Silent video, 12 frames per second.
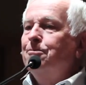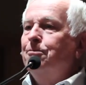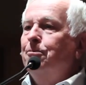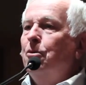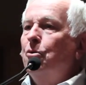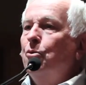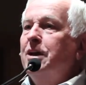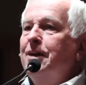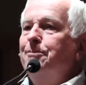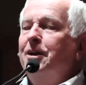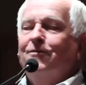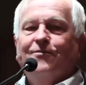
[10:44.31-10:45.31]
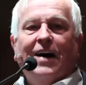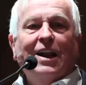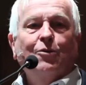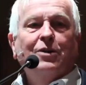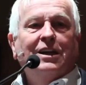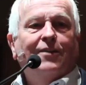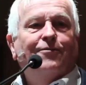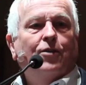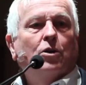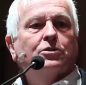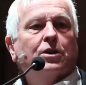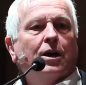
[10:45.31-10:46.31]
we have been following a
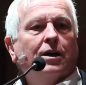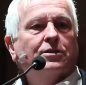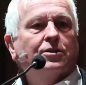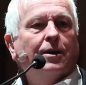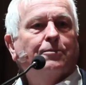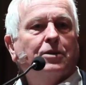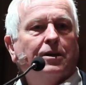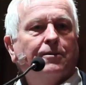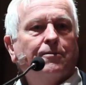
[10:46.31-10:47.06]
false concept.